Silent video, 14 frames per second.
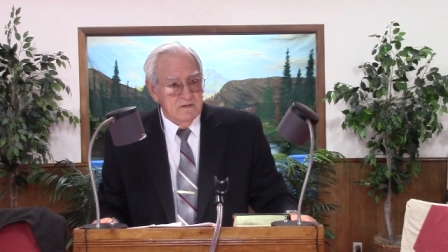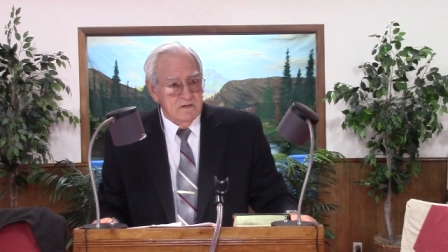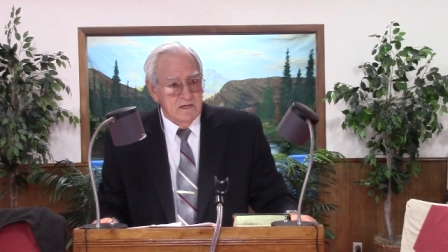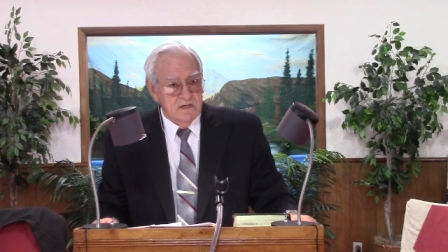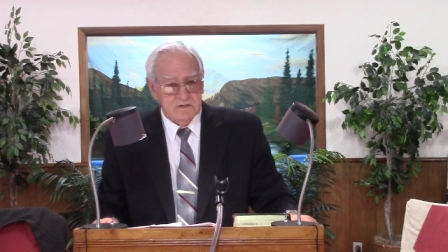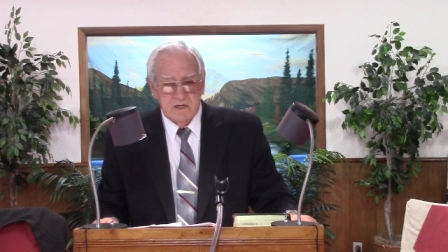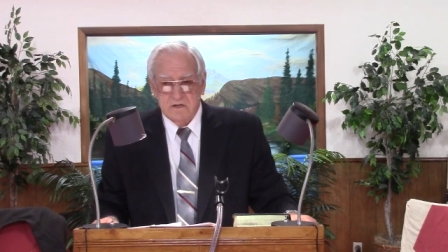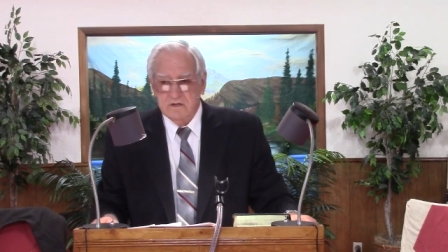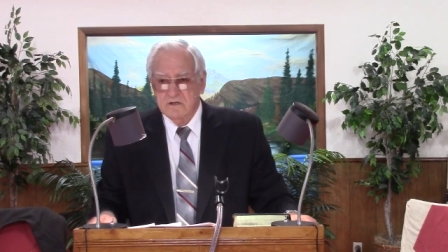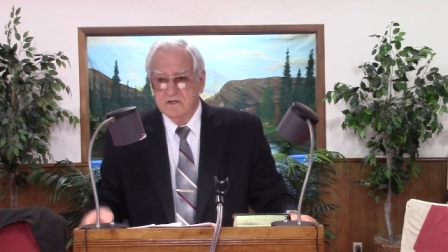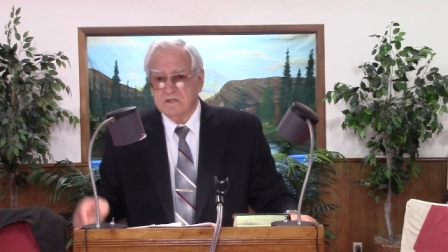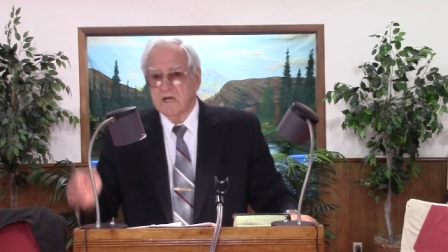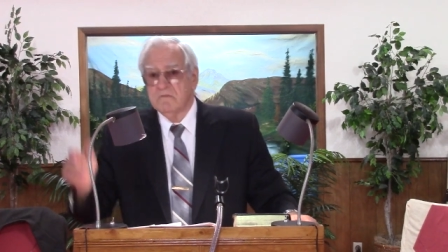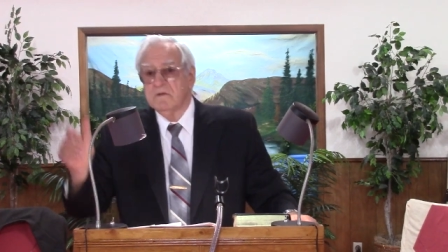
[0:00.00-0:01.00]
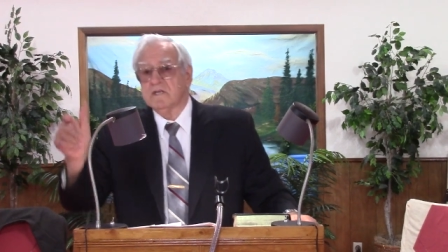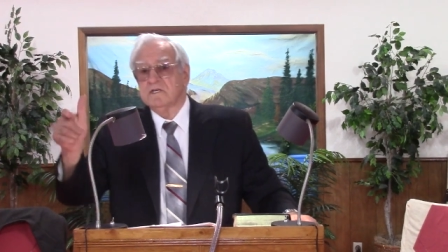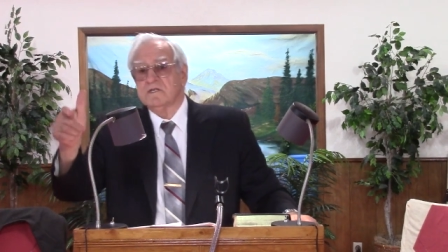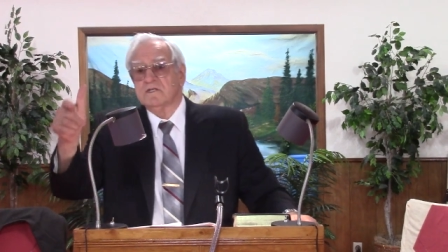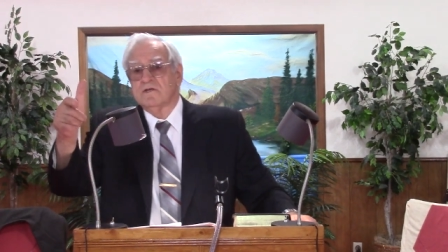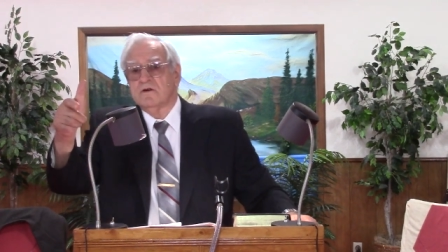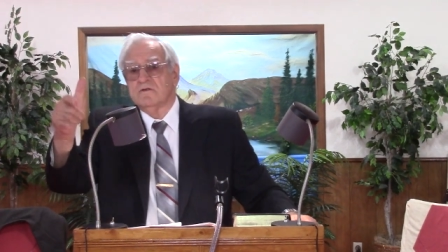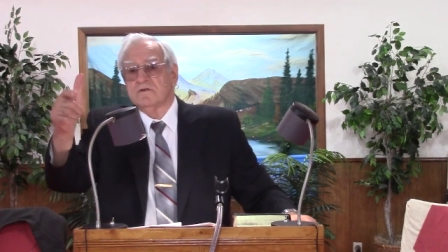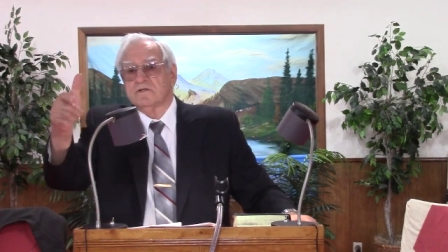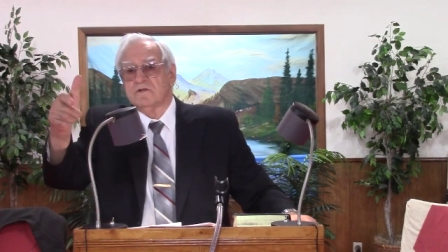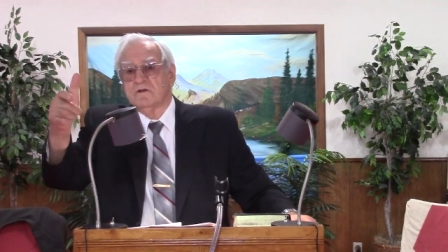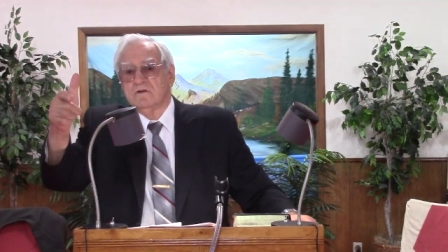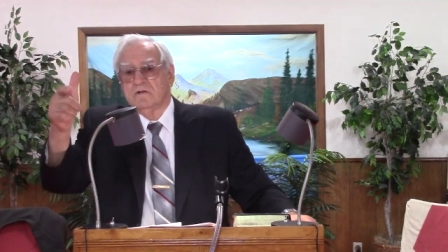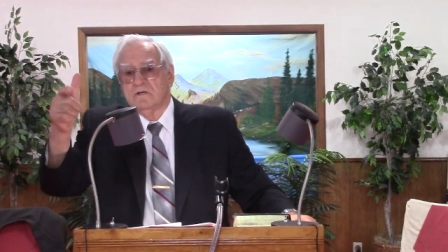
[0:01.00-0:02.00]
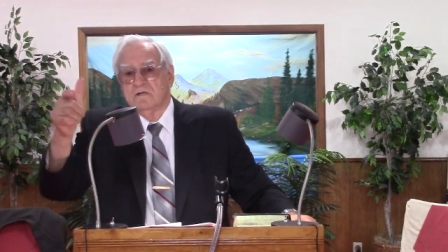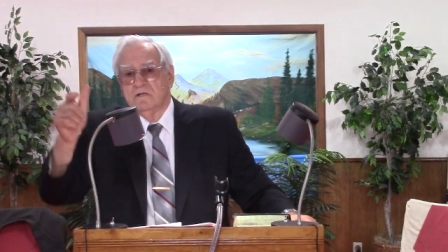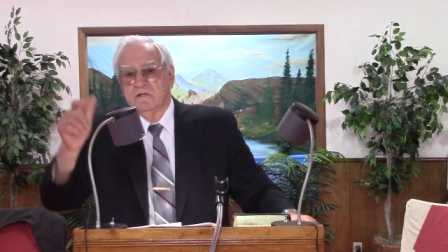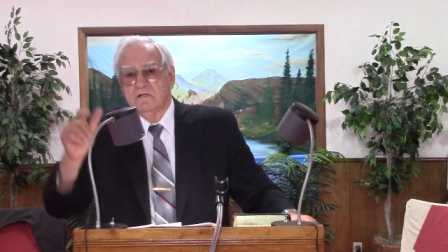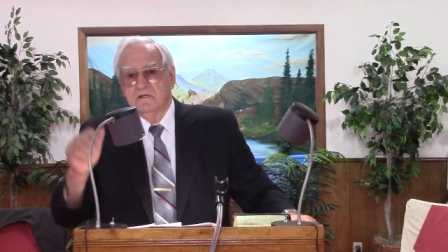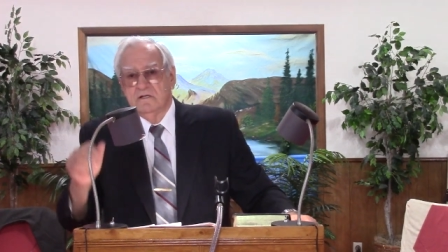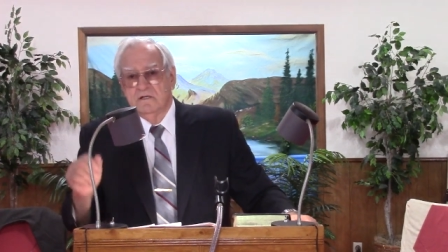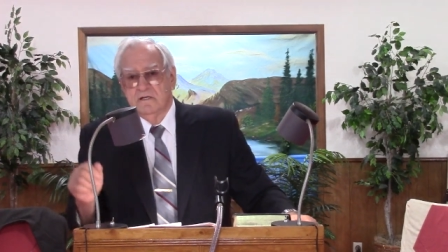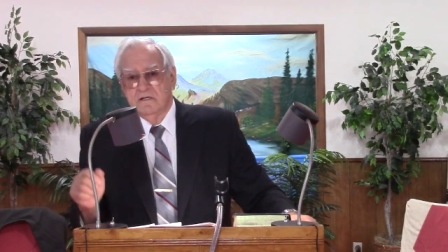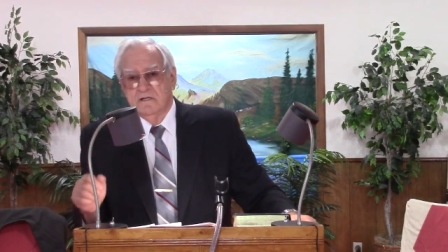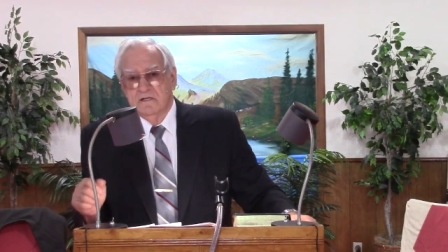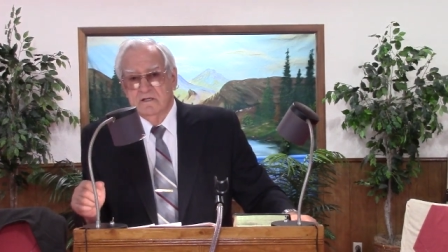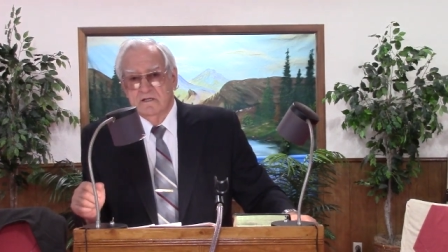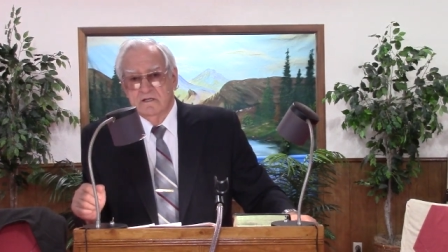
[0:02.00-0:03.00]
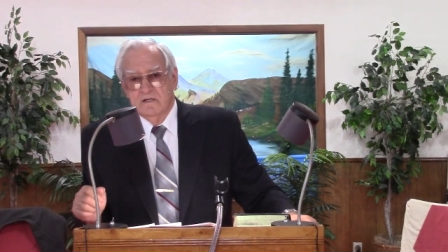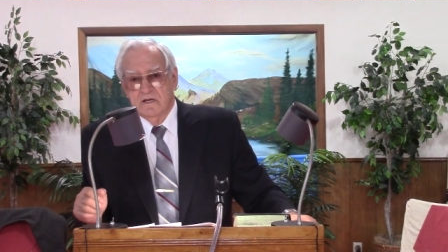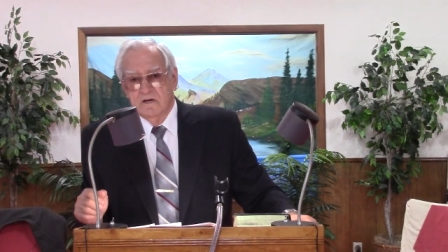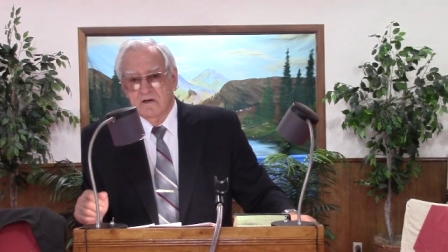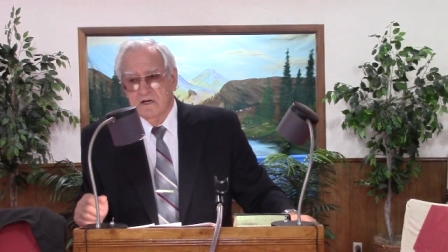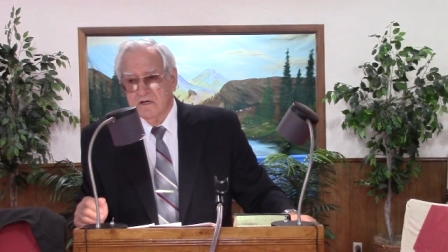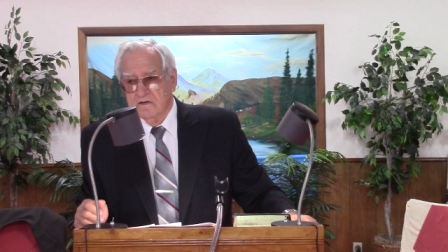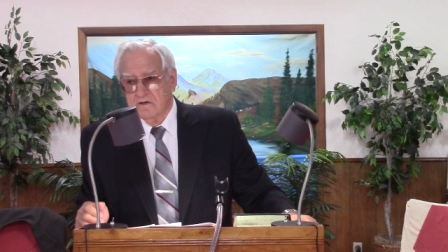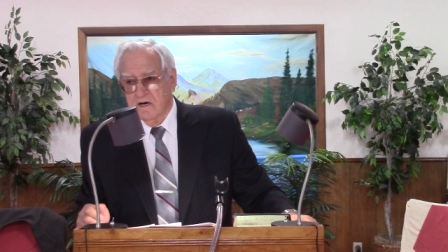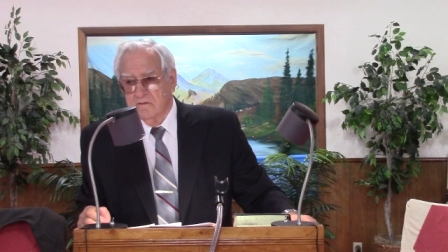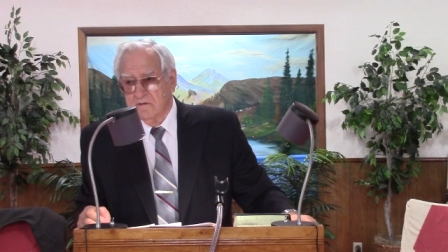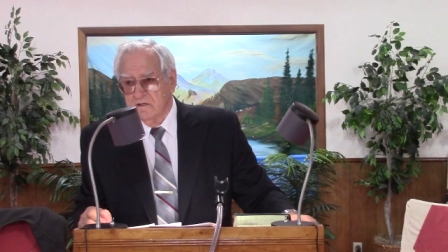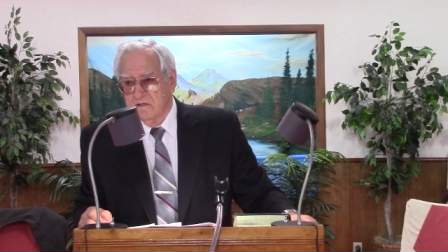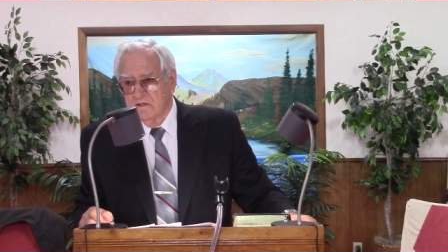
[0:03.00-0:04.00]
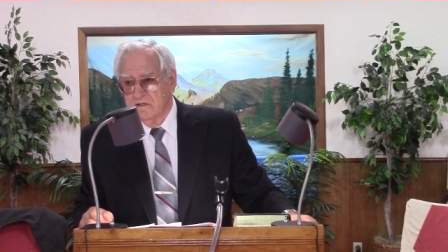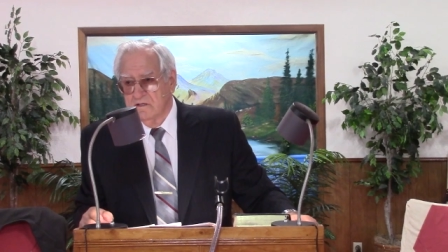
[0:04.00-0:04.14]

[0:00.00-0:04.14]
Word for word: He's not going to say, Mrs. So and so, you're in trouble.